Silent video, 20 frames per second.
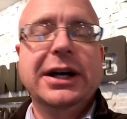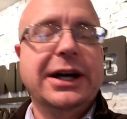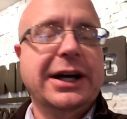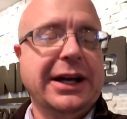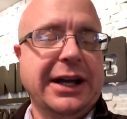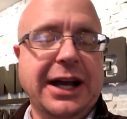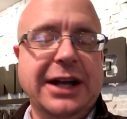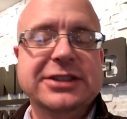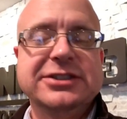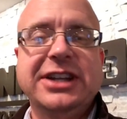
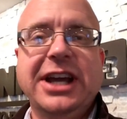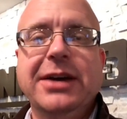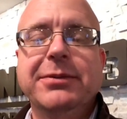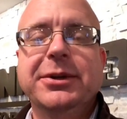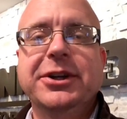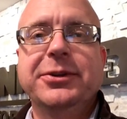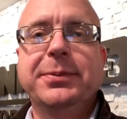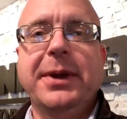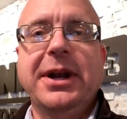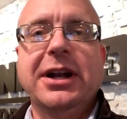I gotta say, I've
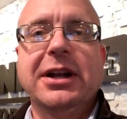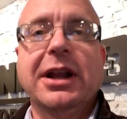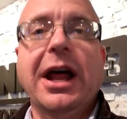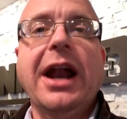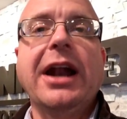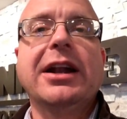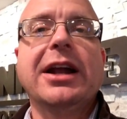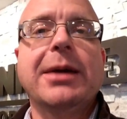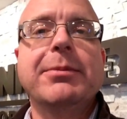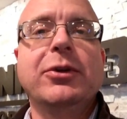been spending a lot
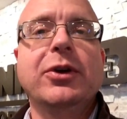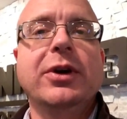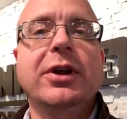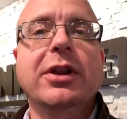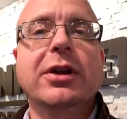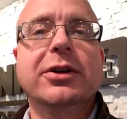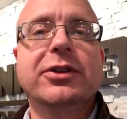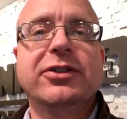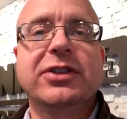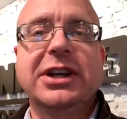of time doing
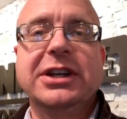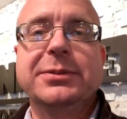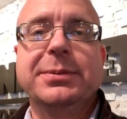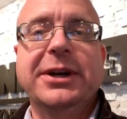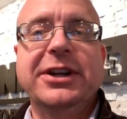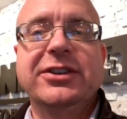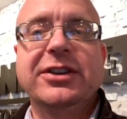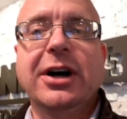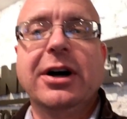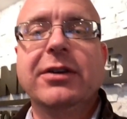those things
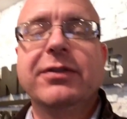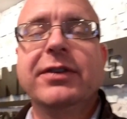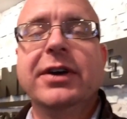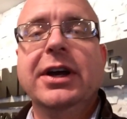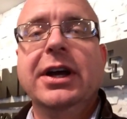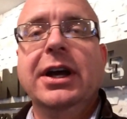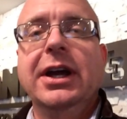myself,